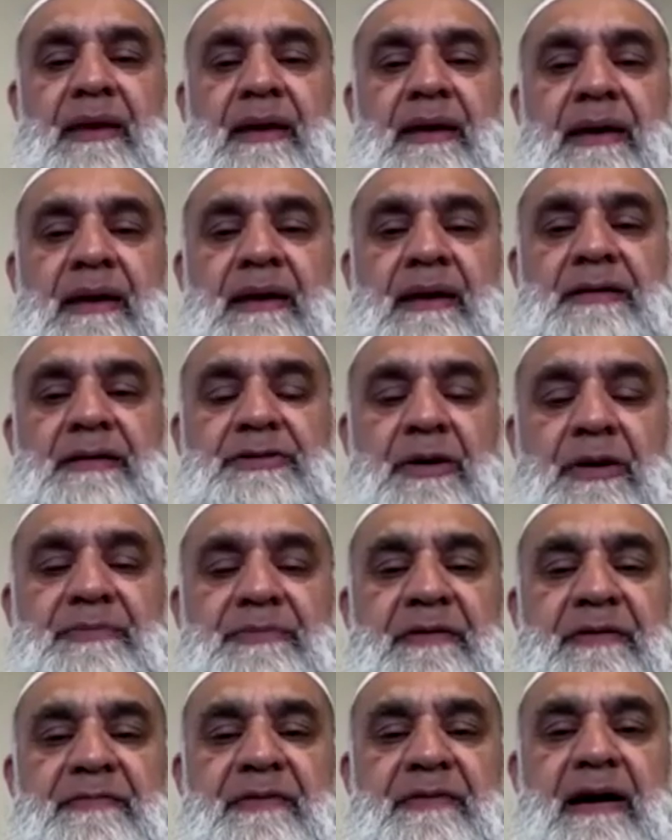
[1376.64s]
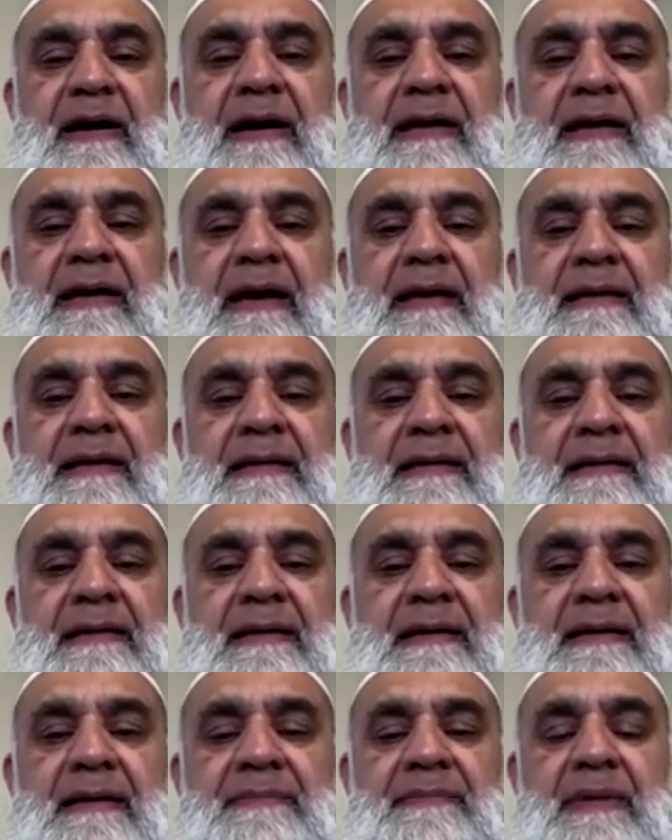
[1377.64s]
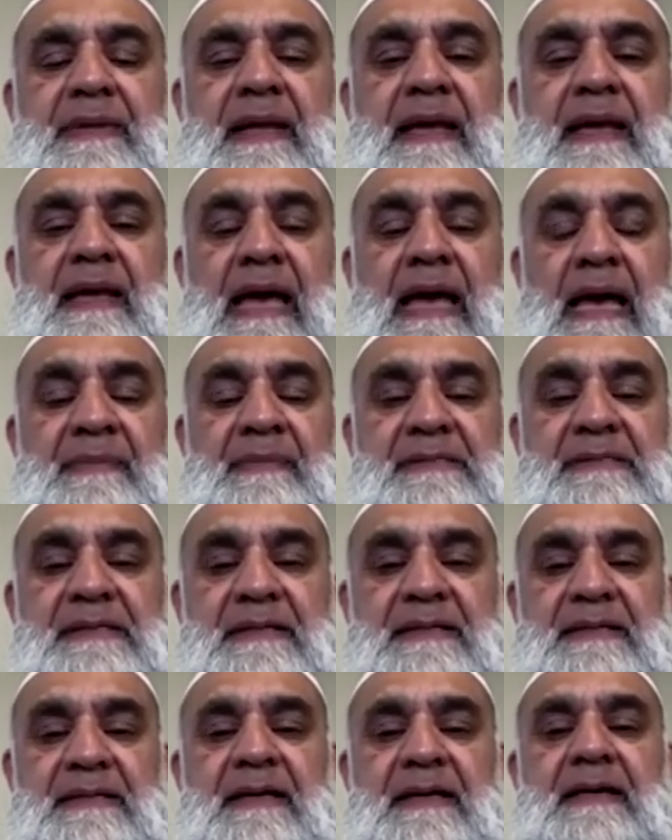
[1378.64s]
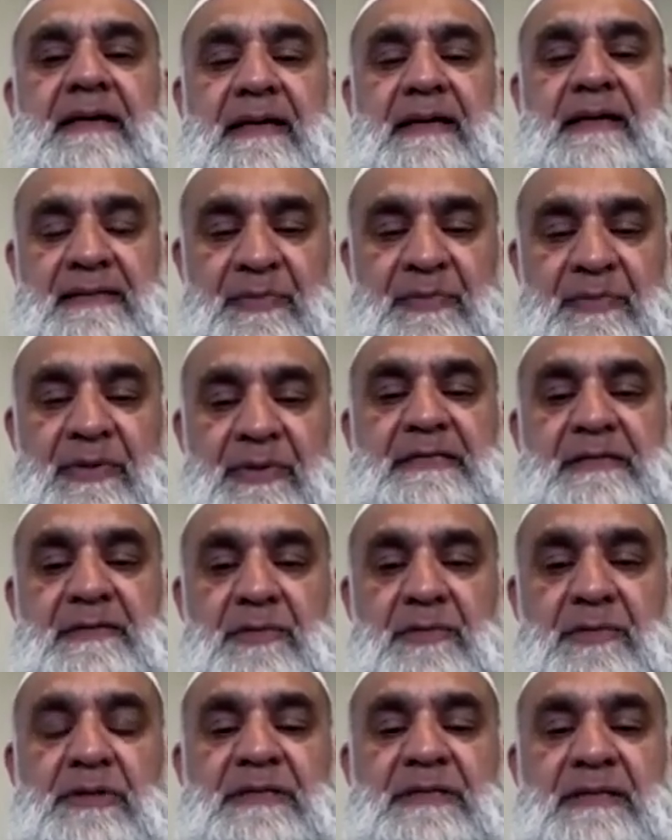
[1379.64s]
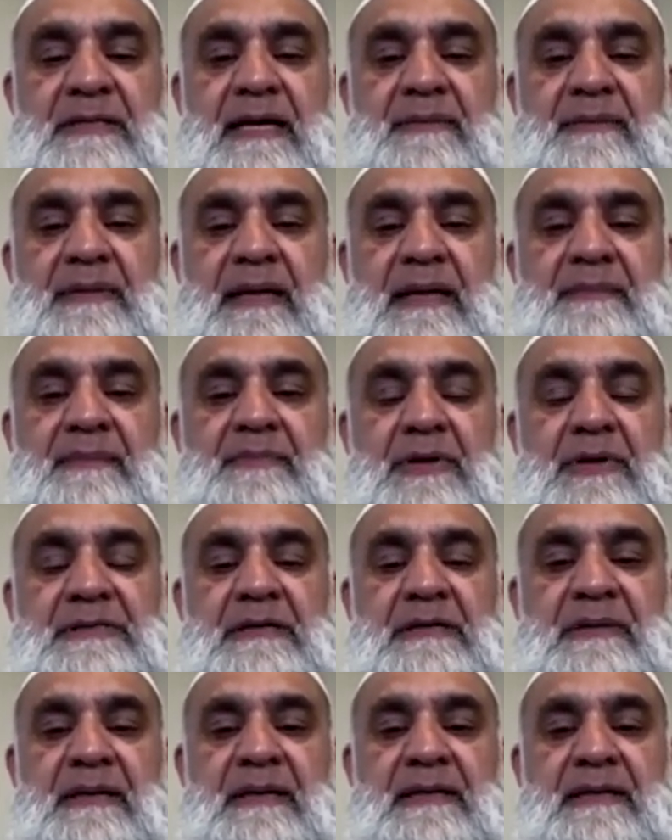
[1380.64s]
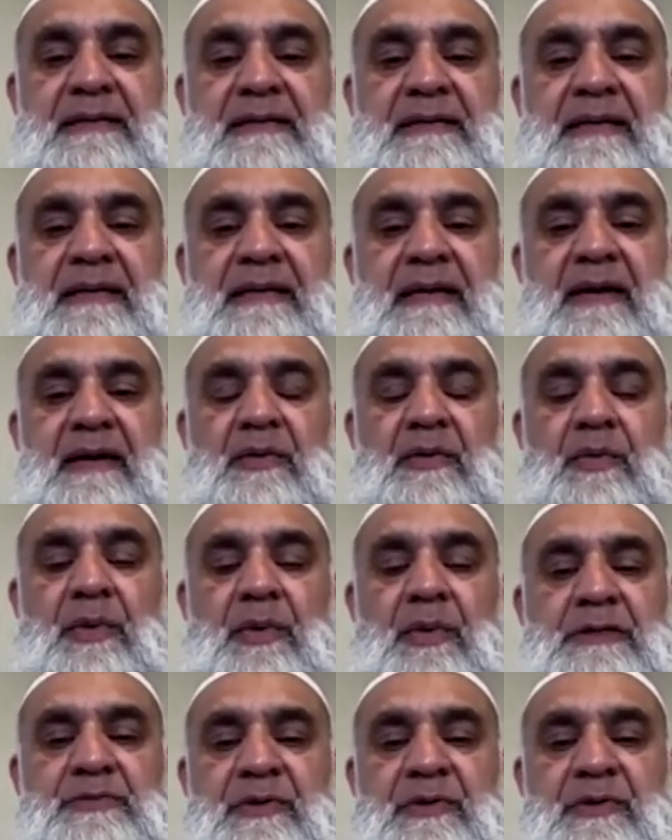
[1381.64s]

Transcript: uh, Shopify and uh, Amazon. It's be exploring that that possibility. Once we've